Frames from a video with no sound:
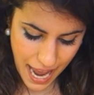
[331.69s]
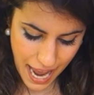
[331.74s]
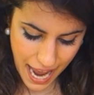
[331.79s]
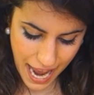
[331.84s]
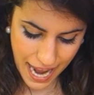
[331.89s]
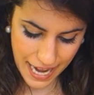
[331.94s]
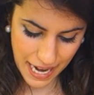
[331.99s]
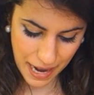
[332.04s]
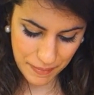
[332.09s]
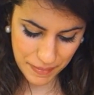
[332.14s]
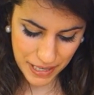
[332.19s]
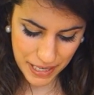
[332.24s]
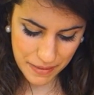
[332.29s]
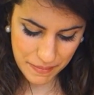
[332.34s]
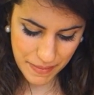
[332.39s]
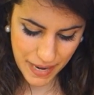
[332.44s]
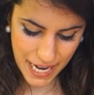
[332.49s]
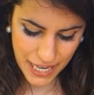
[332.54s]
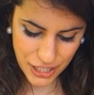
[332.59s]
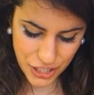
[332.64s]
And I'm going to
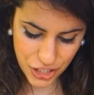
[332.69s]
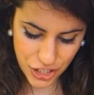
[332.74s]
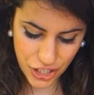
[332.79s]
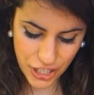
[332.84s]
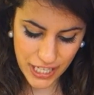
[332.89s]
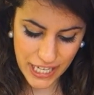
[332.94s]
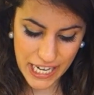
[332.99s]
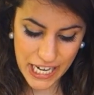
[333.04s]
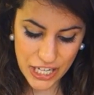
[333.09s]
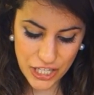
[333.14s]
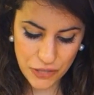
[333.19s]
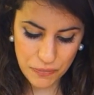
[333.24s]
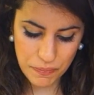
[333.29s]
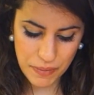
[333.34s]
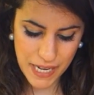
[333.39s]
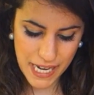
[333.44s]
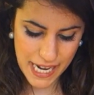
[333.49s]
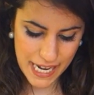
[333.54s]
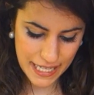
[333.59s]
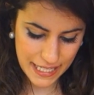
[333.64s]
make sure each
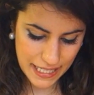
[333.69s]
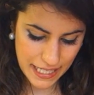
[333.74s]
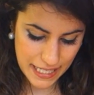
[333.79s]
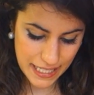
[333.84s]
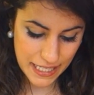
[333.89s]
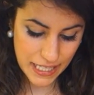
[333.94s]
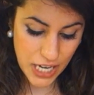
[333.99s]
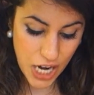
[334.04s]
piece is